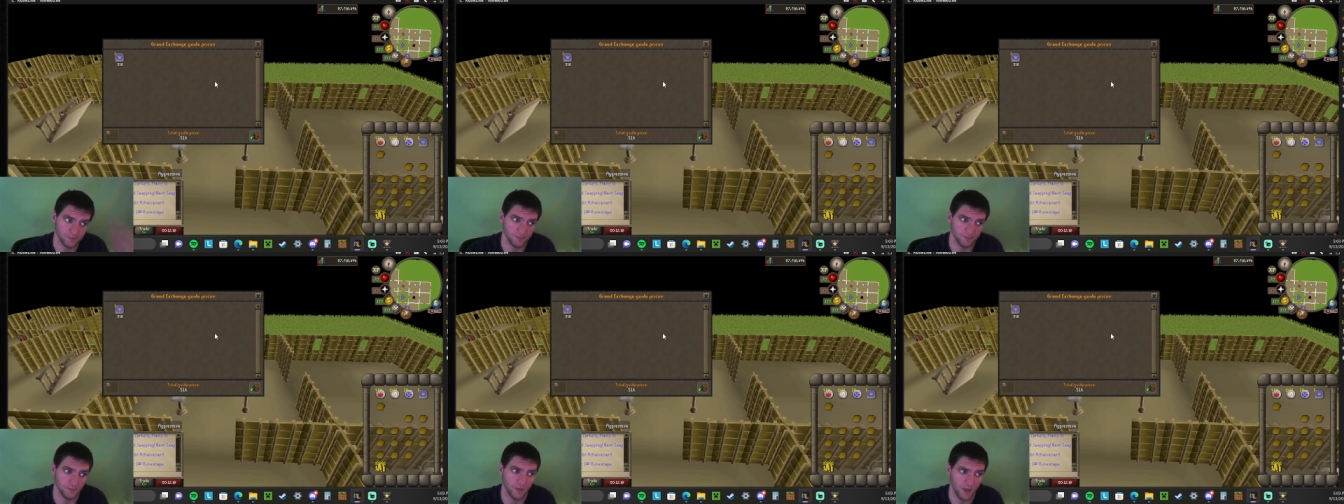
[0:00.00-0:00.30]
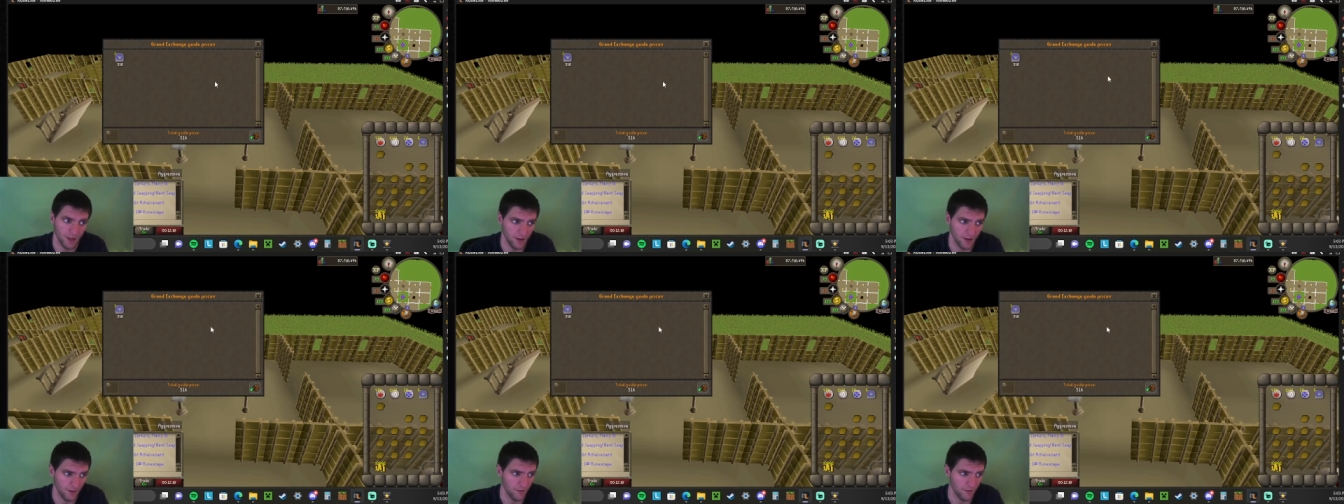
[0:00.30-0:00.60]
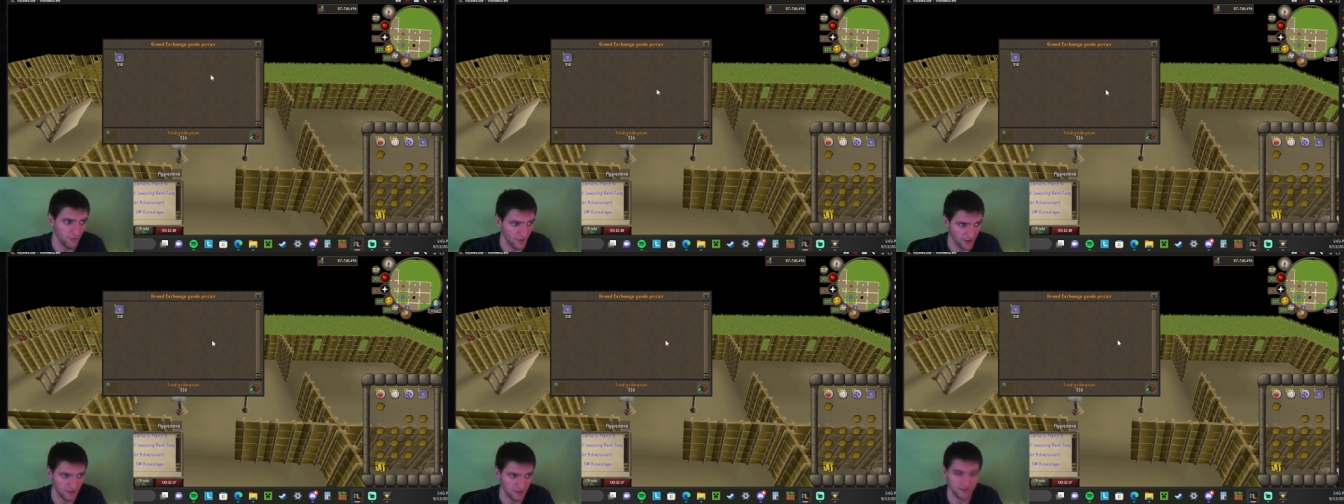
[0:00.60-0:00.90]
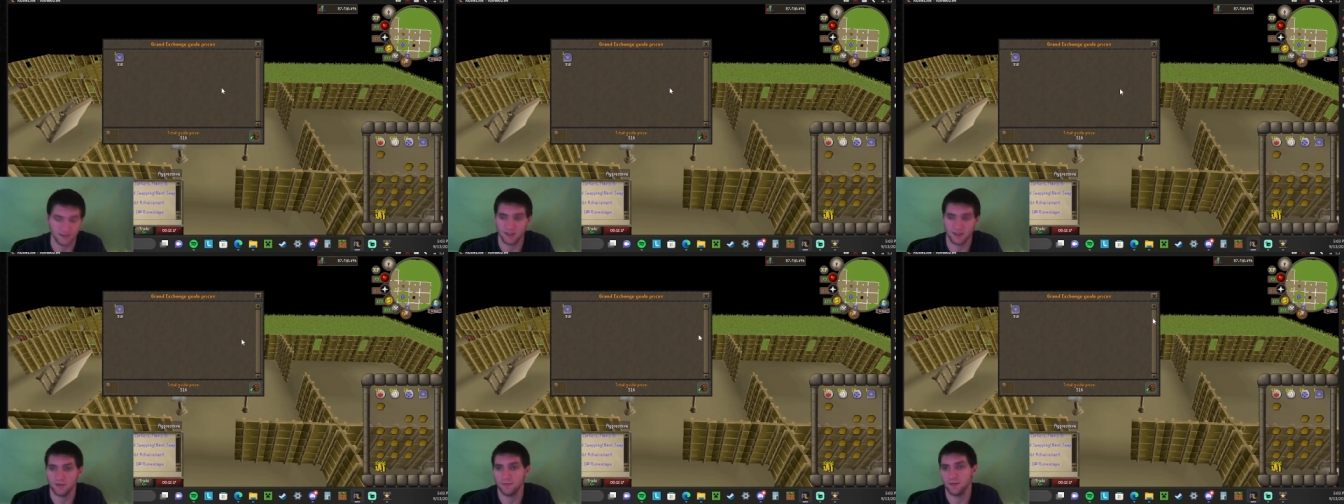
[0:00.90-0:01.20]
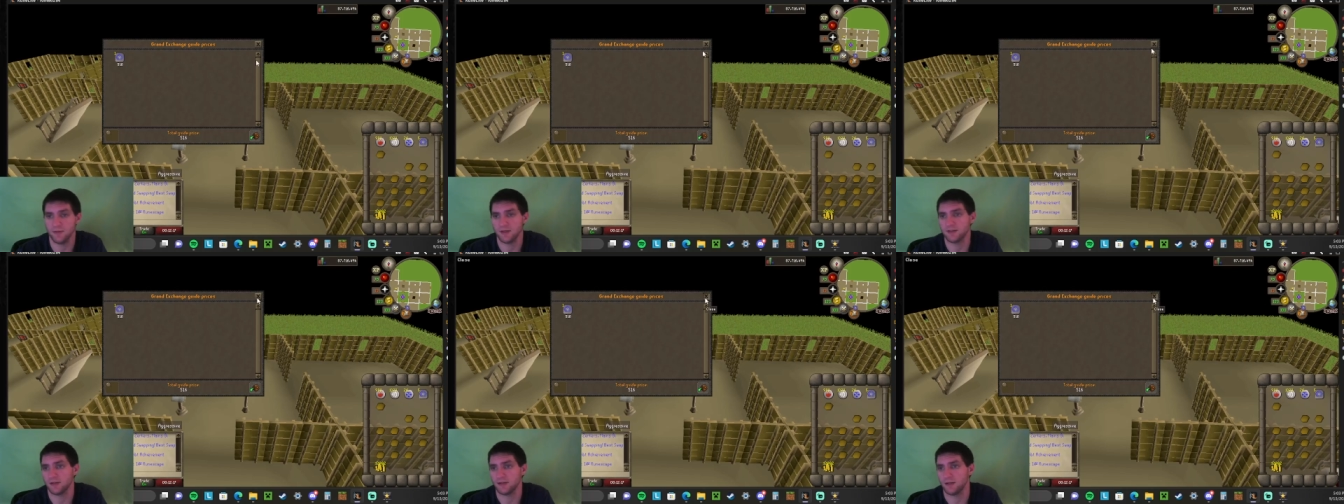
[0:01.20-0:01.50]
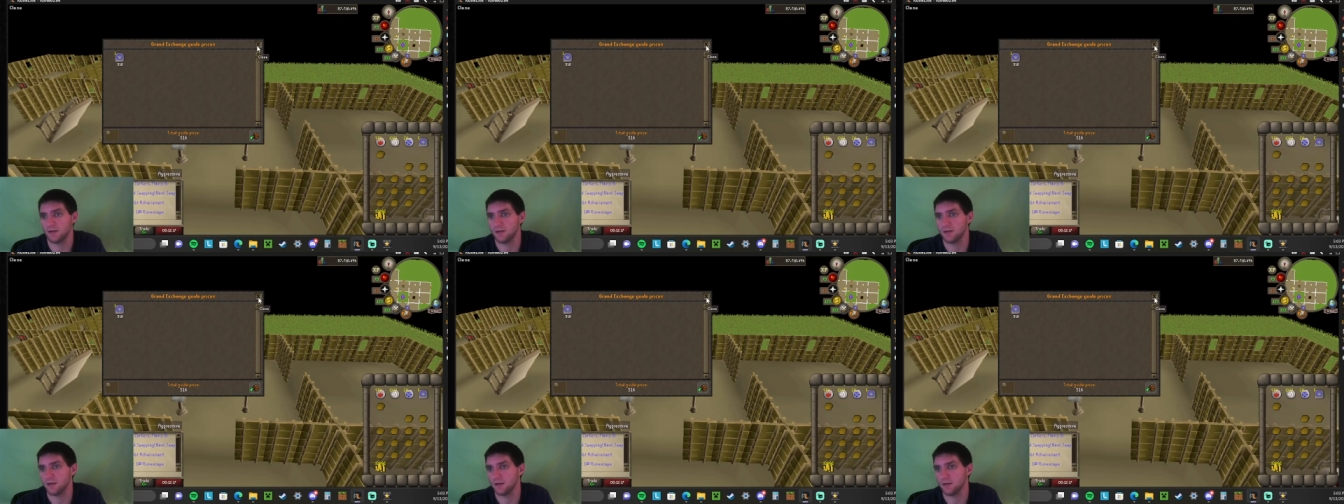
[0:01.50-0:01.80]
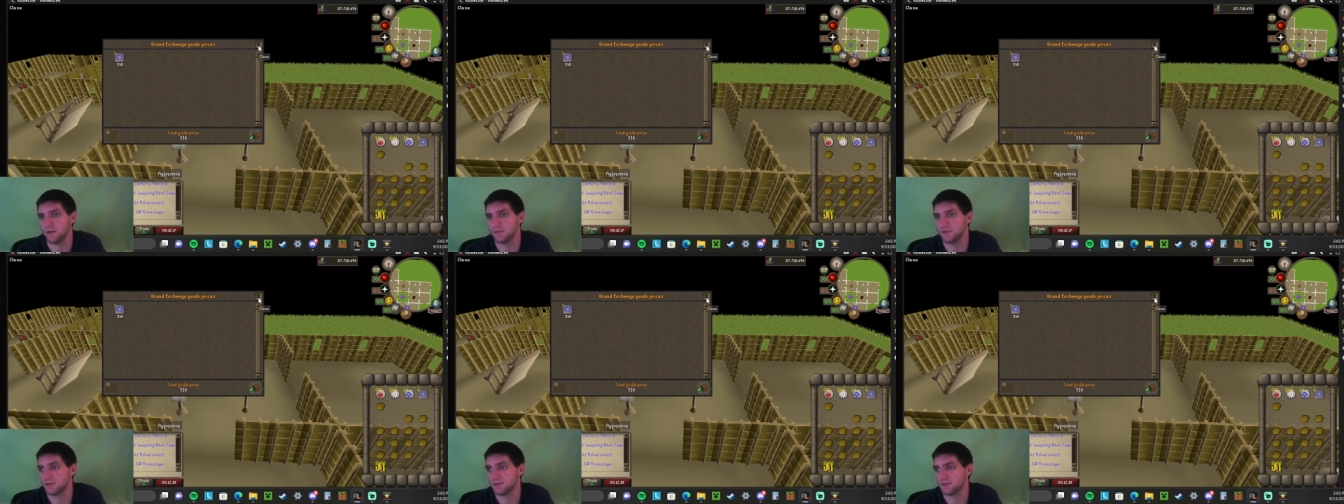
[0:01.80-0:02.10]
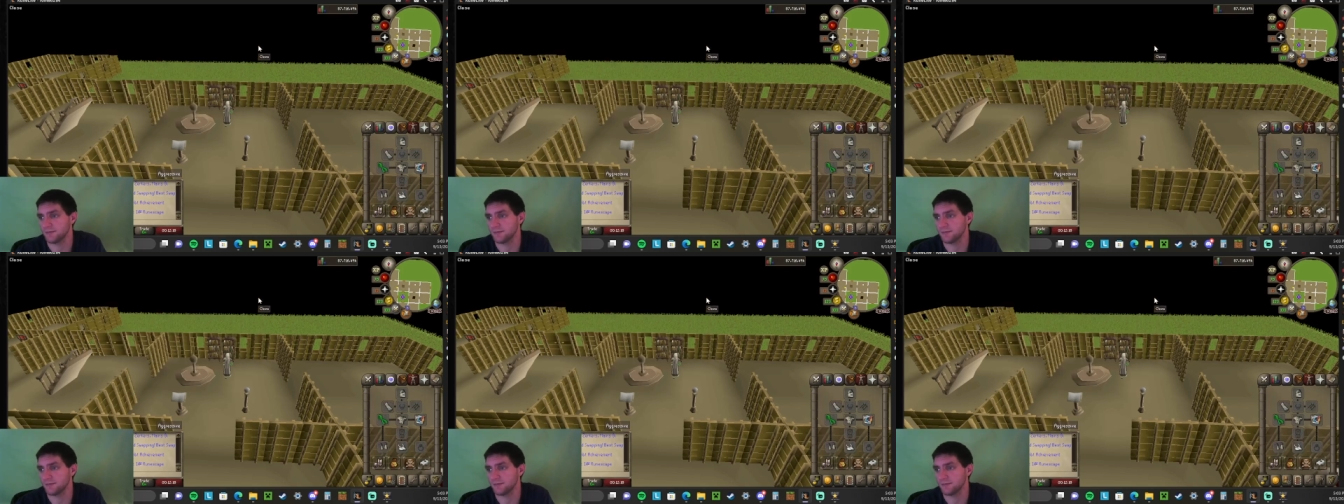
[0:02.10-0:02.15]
But yeah, that is how you make tele tabs.